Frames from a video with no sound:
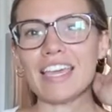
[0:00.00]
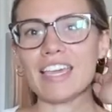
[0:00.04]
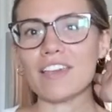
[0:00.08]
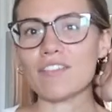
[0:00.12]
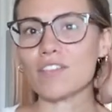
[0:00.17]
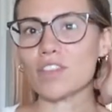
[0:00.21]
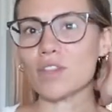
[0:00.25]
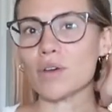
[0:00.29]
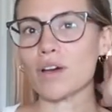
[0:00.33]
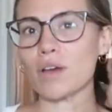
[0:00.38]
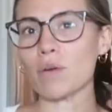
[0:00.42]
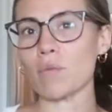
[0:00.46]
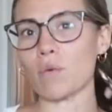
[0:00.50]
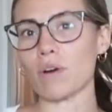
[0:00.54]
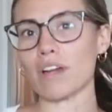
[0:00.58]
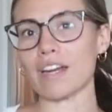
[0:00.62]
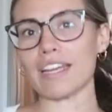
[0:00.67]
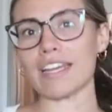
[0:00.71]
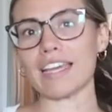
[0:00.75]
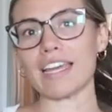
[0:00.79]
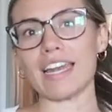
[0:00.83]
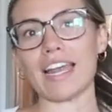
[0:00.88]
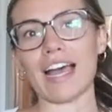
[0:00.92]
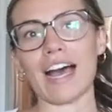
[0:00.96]
even though I want
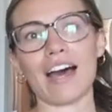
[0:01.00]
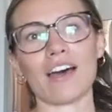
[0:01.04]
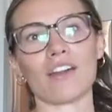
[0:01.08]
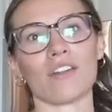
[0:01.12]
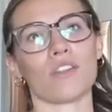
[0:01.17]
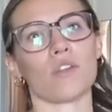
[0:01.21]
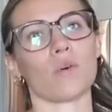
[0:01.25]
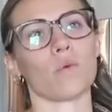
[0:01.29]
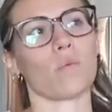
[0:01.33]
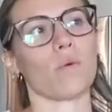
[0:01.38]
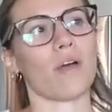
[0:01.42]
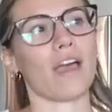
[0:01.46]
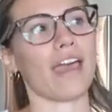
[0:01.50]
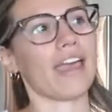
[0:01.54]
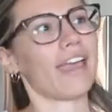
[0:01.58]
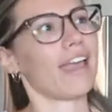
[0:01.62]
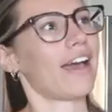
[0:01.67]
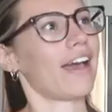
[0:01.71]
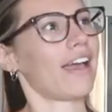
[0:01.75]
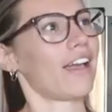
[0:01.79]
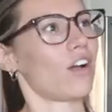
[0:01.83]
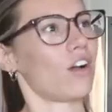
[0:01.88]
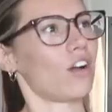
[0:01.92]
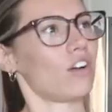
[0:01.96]
to get it out of the
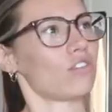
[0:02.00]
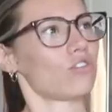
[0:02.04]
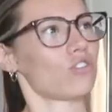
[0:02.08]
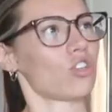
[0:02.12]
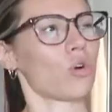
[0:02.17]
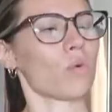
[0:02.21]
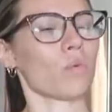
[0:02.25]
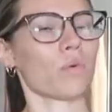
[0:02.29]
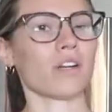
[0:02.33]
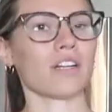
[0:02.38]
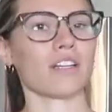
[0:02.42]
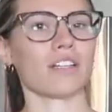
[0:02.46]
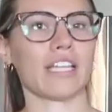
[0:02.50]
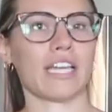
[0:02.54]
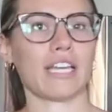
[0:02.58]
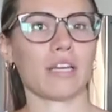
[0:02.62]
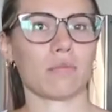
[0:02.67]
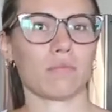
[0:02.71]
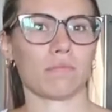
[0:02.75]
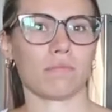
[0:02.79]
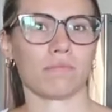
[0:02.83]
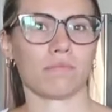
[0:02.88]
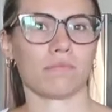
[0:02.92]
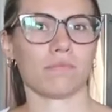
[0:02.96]
way I don't want to like
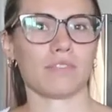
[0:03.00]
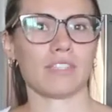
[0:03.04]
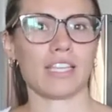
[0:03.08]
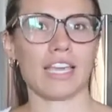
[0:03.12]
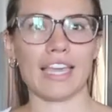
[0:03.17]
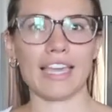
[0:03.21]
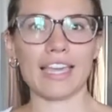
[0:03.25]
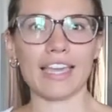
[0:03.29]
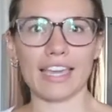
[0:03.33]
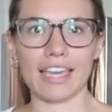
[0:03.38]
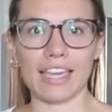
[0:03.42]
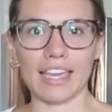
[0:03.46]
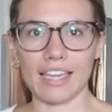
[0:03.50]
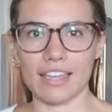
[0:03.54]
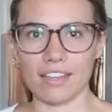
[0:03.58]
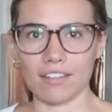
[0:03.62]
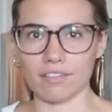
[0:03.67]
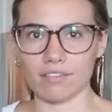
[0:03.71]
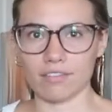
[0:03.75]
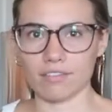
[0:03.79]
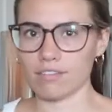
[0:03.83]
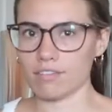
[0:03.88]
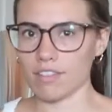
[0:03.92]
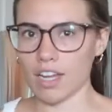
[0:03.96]
take it
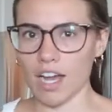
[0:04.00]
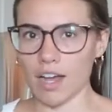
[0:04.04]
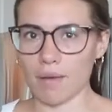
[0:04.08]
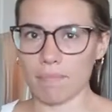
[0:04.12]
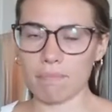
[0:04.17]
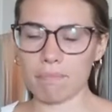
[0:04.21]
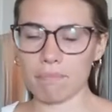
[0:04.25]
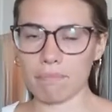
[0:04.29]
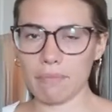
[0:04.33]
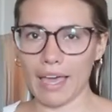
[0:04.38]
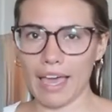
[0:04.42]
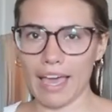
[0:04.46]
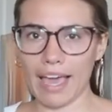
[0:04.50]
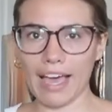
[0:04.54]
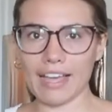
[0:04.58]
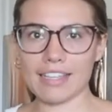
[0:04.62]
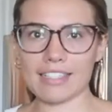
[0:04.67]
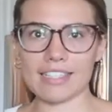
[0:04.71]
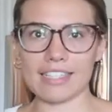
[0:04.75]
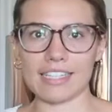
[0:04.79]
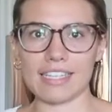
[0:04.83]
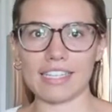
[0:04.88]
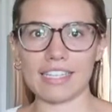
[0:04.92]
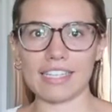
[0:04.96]
and not
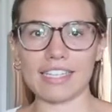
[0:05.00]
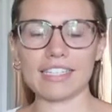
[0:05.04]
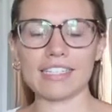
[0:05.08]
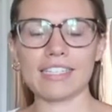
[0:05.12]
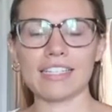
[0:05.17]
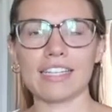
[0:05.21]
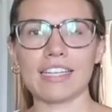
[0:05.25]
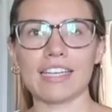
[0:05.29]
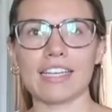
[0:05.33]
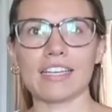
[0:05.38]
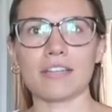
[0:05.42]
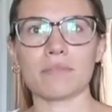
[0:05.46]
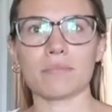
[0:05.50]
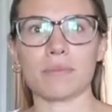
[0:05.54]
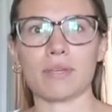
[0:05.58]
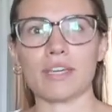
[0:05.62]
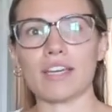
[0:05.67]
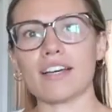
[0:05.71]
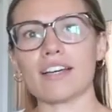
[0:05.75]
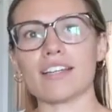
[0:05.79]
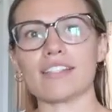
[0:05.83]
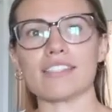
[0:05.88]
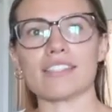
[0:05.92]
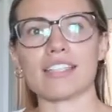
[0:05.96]
pass it
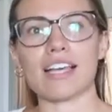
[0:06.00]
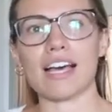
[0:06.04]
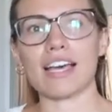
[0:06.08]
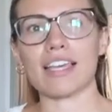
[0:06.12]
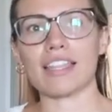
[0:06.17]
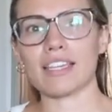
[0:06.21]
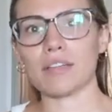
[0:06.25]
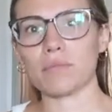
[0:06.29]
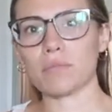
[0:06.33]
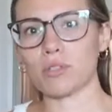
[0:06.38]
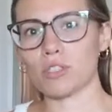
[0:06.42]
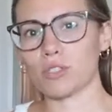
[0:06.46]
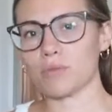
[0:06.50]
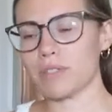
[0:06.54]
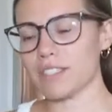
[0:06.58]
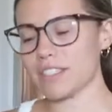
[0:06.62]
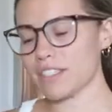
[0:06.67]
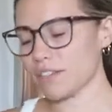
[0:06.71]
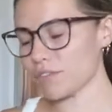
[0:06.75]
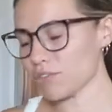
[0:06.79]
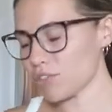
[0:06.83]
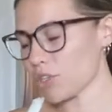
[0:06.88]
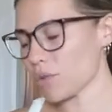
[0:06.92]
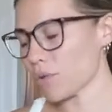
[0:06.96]
because I like push
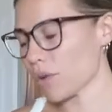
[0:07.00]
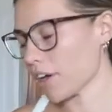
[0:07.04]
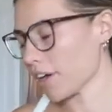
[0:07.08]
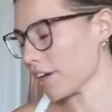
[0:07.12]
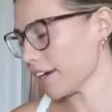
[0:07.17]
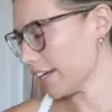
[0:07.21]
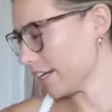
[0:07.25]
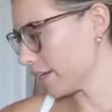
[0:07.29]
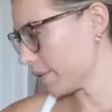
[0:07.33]
myself too hard